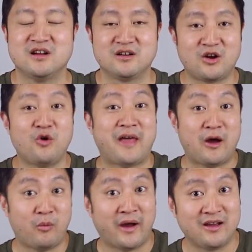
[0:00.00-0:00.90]
like go
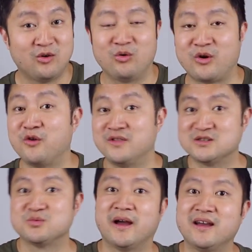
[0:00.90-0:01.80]
that way or go
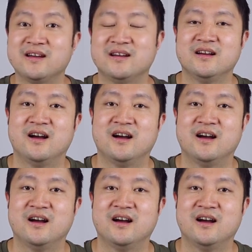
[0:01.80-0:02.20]
this way.